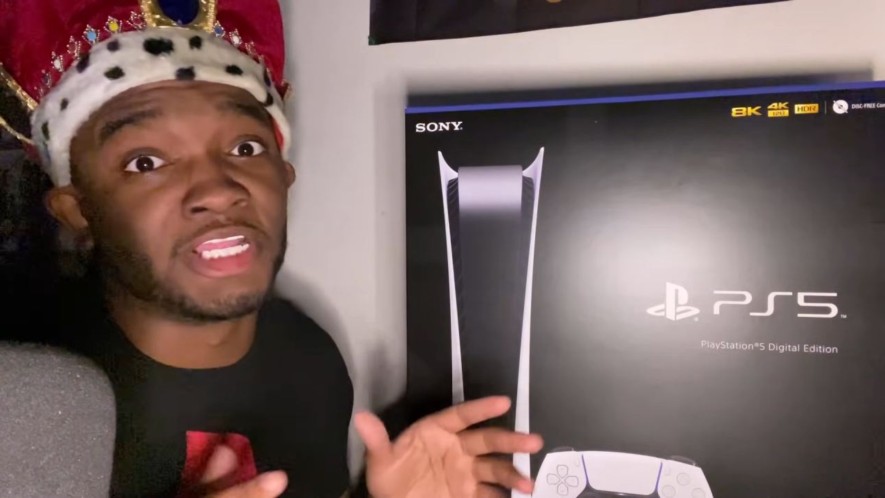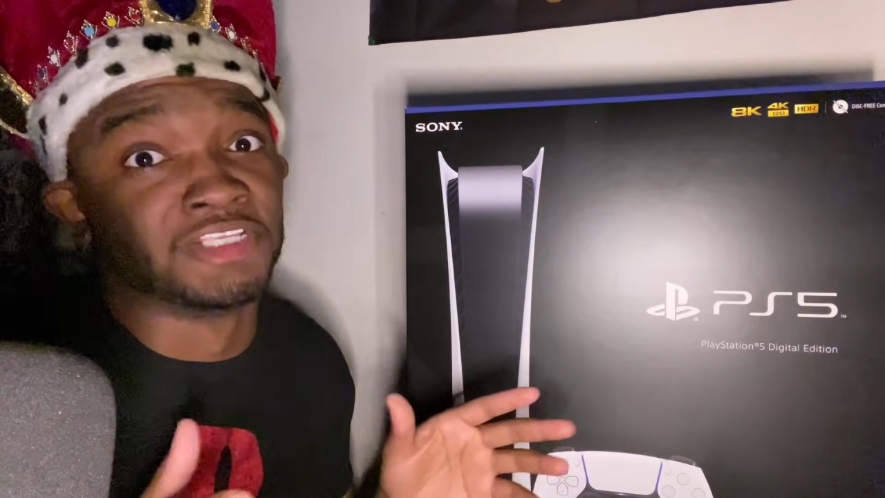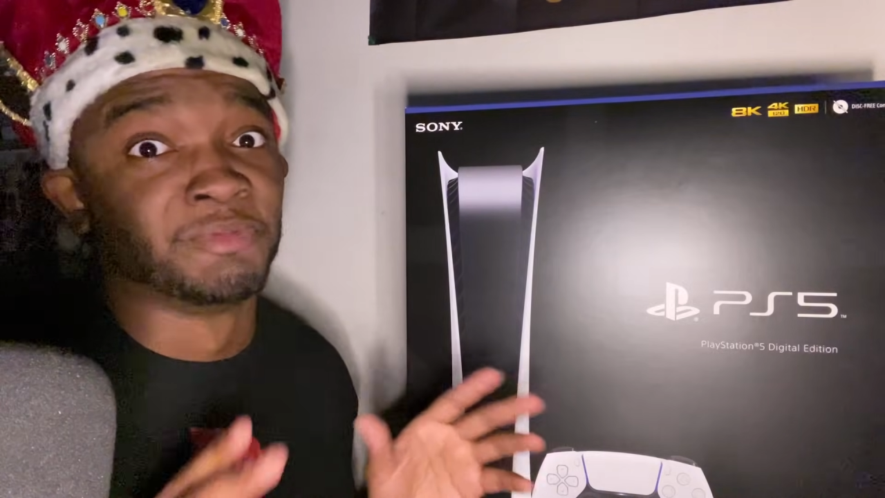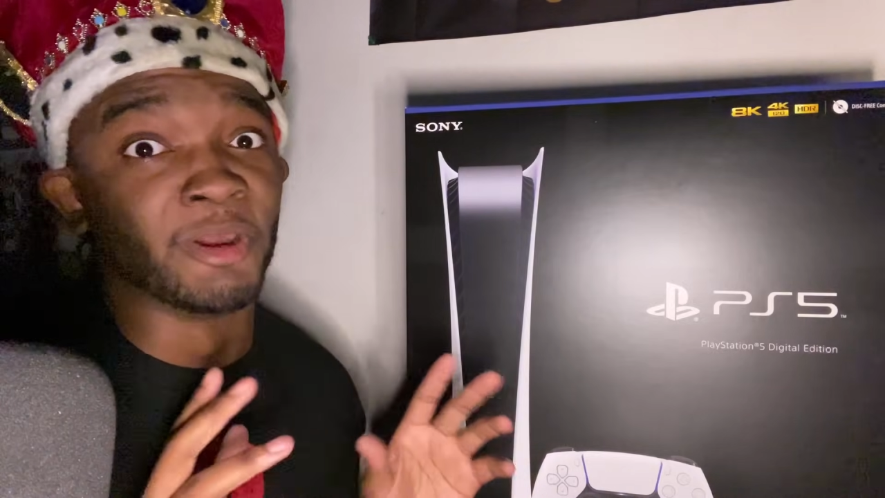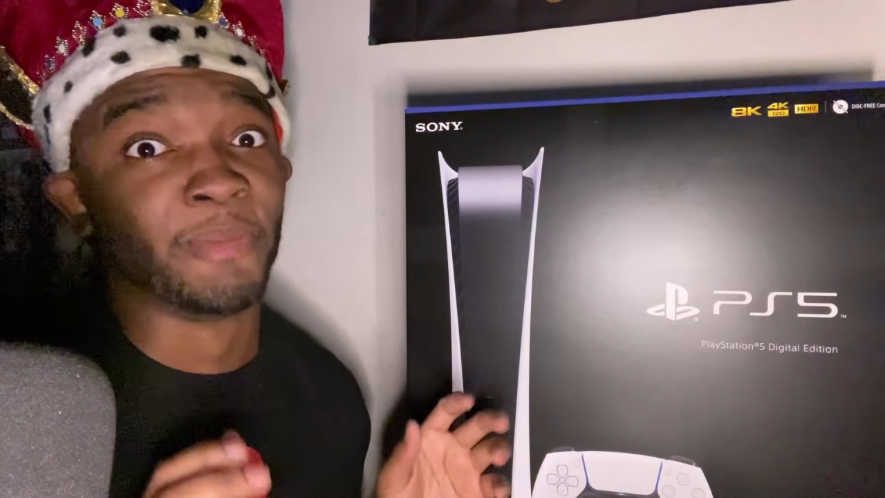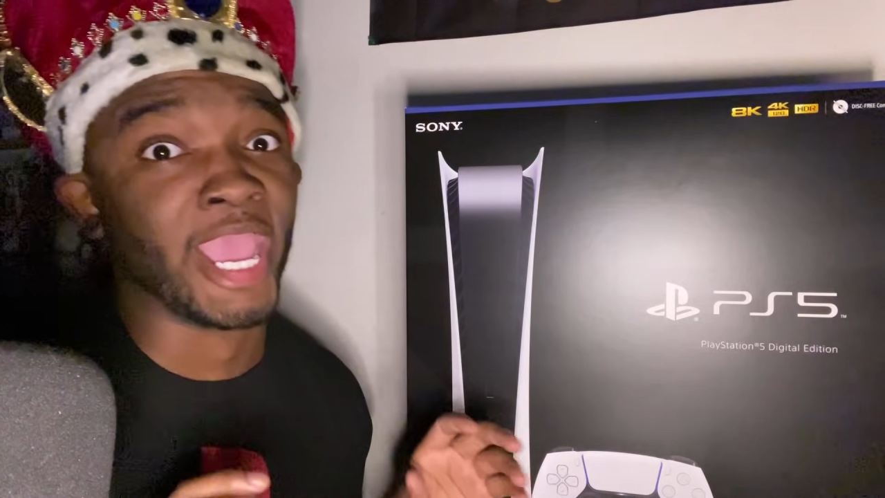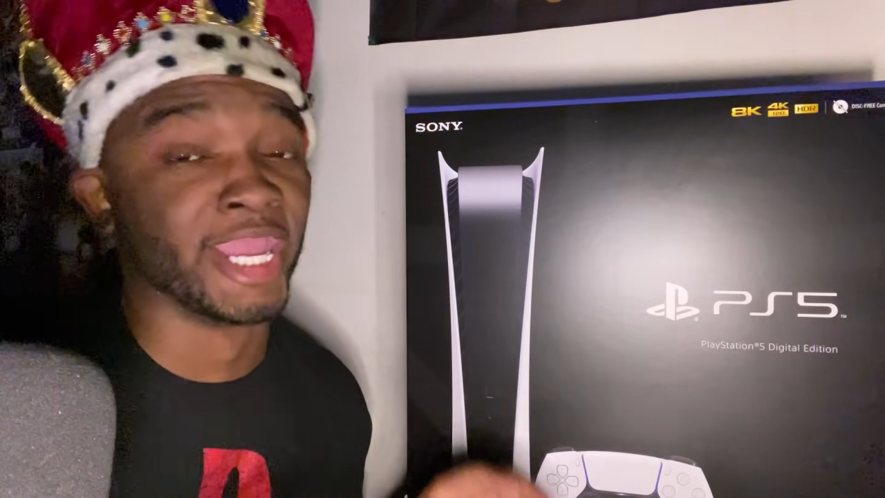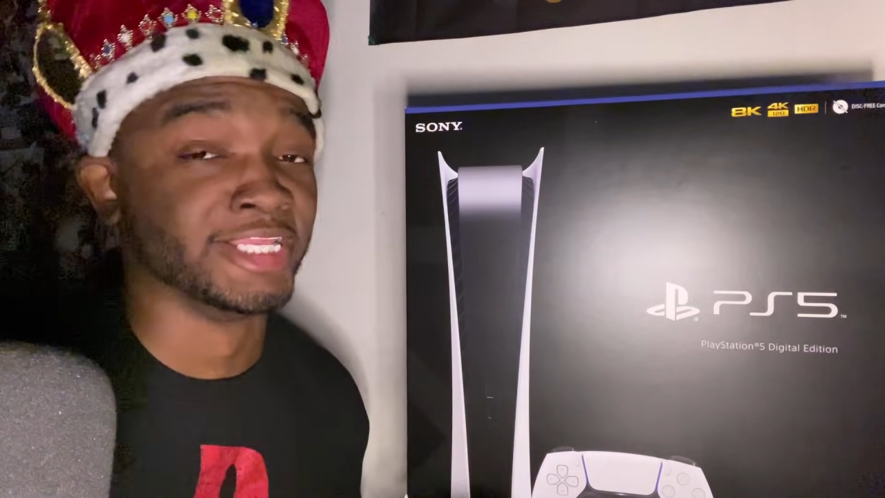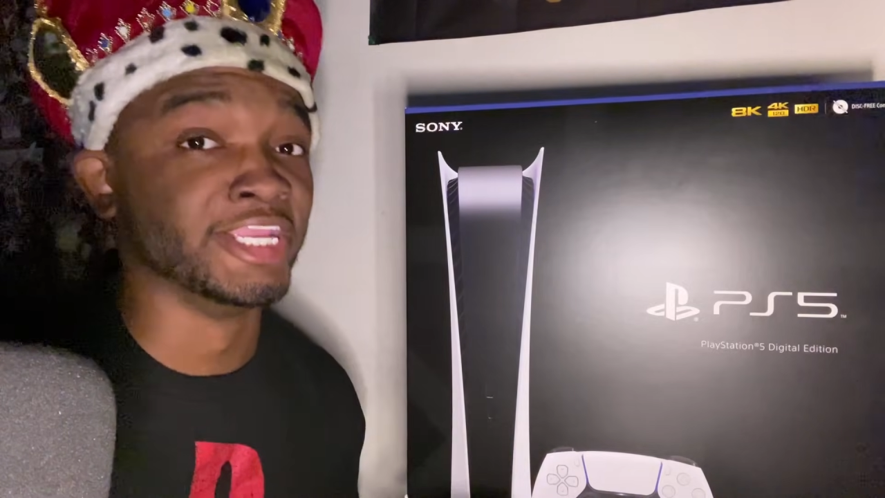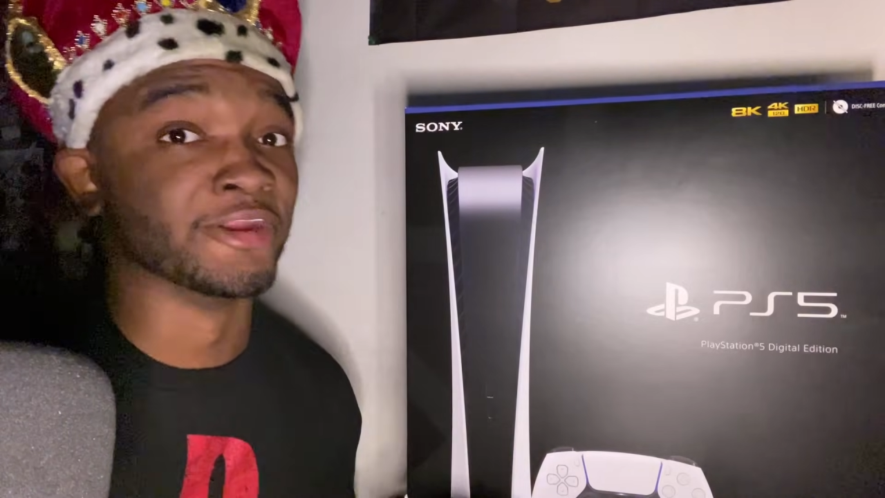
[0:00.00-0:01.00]
has been a
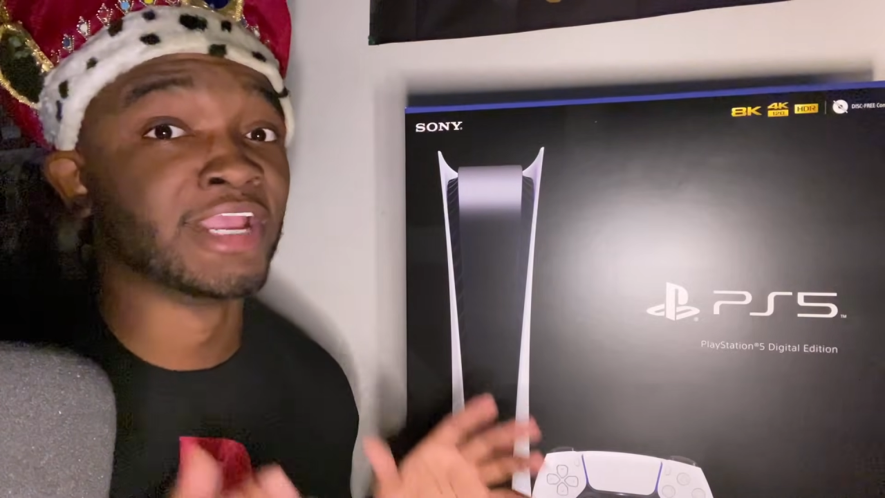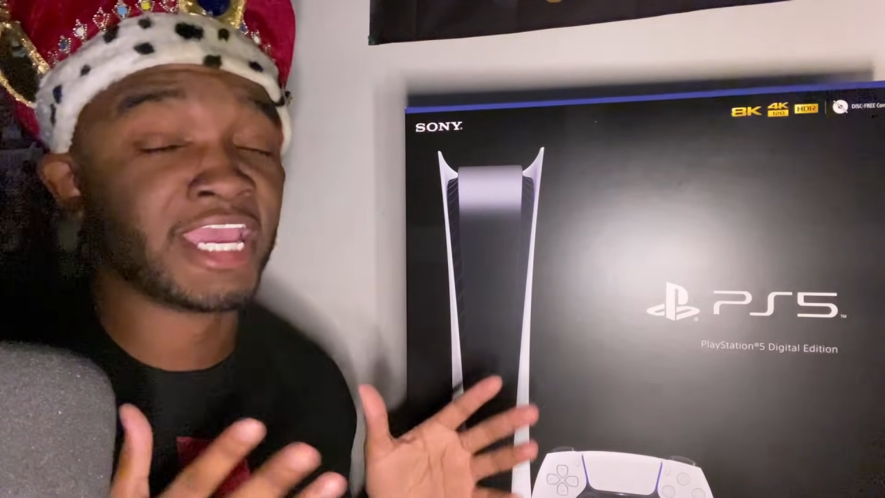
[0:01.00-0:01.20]
bad year.